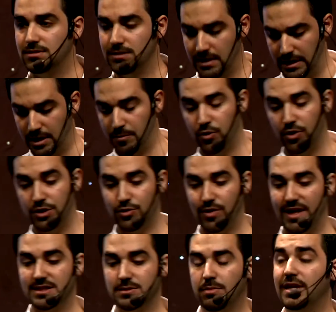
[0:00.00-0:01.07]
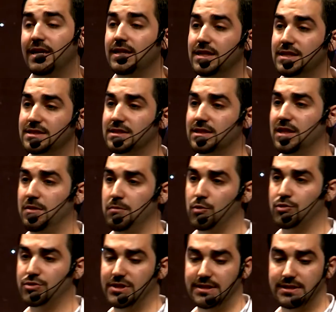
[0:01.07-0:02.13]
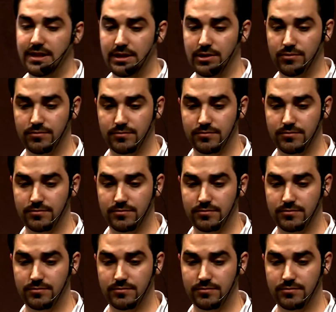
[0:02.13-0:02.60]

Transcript: And I'm going to explain this in more detail.